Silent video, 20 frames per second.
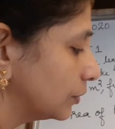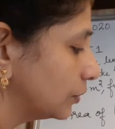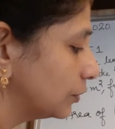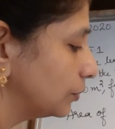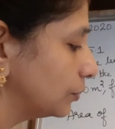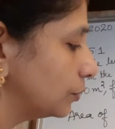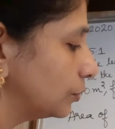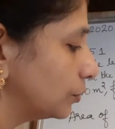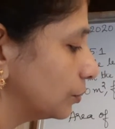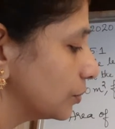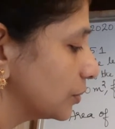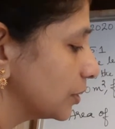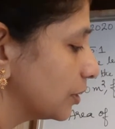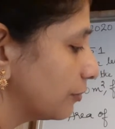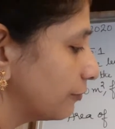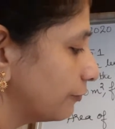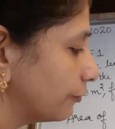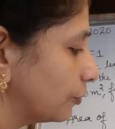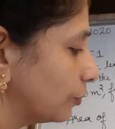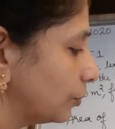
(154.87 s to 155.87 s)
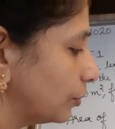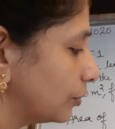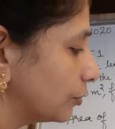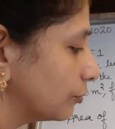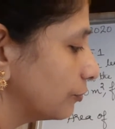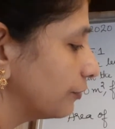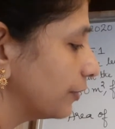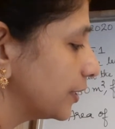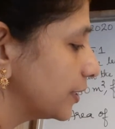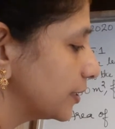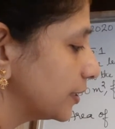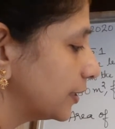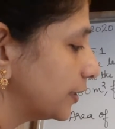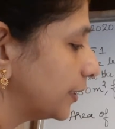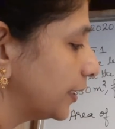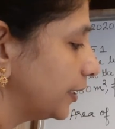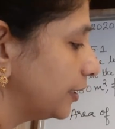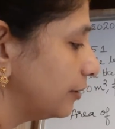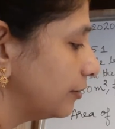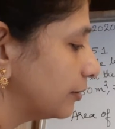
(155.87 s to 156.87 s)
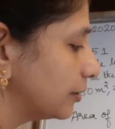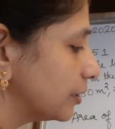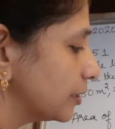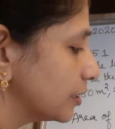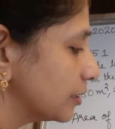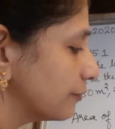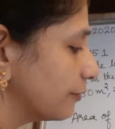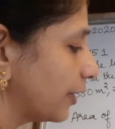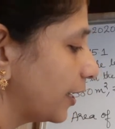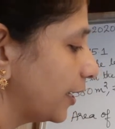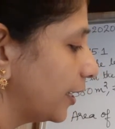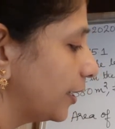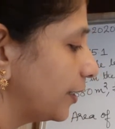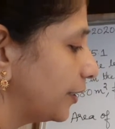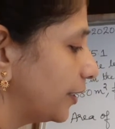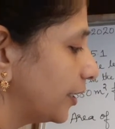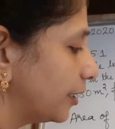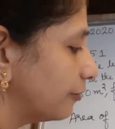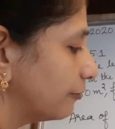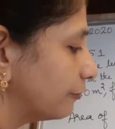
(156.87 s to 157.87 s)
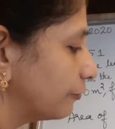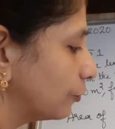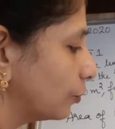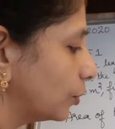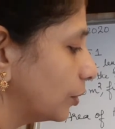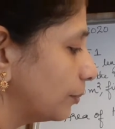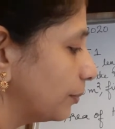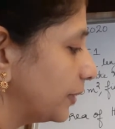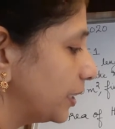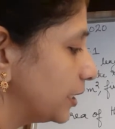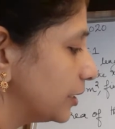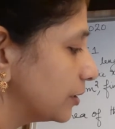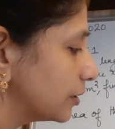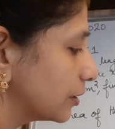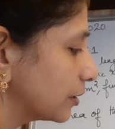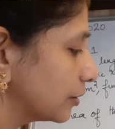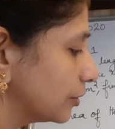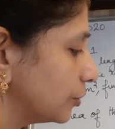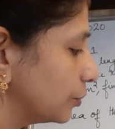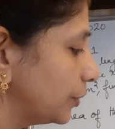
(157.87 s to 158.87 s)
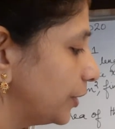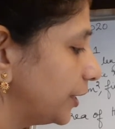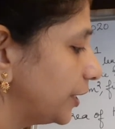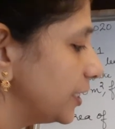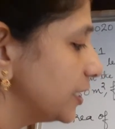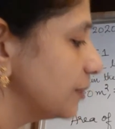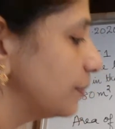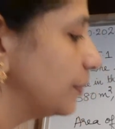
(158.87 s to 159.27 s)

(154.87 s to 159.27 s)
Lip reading: 2 2s are 4, 2 5s are 10. This 504 meter. Unit is